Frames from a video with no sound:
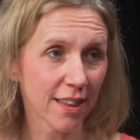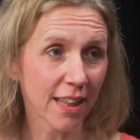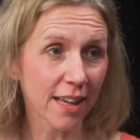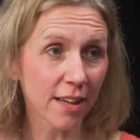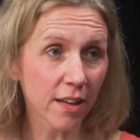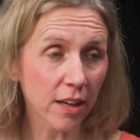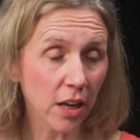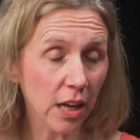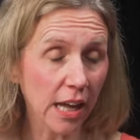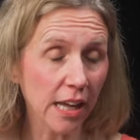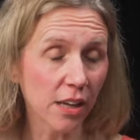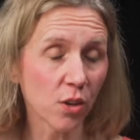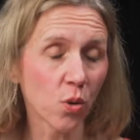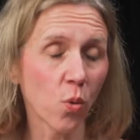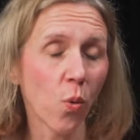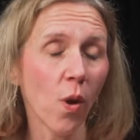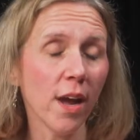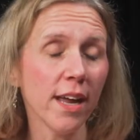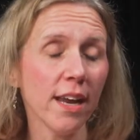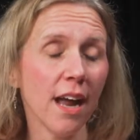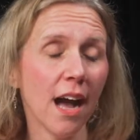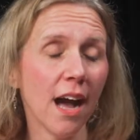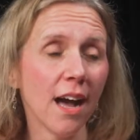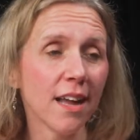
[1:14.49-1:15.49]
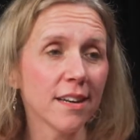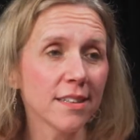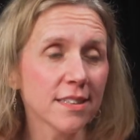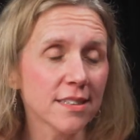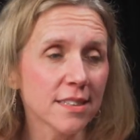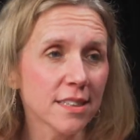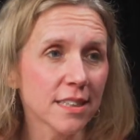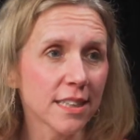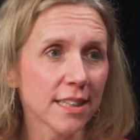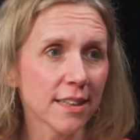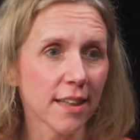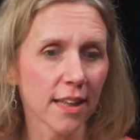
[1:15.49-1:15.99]
like, and quite
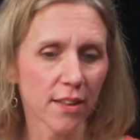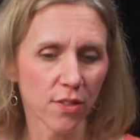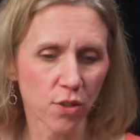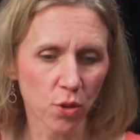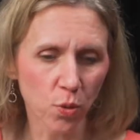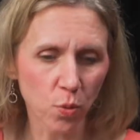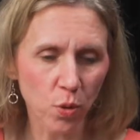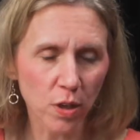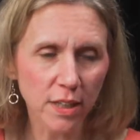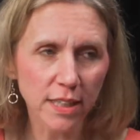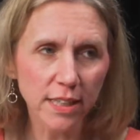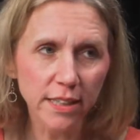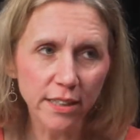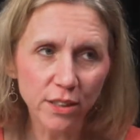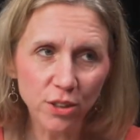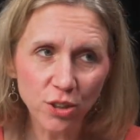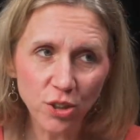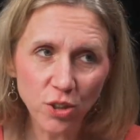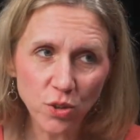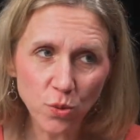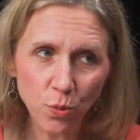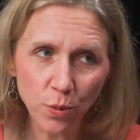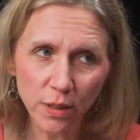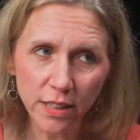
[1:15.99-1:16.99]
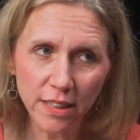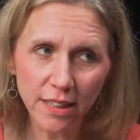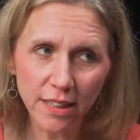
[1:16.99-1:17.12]
honestly, like there were years when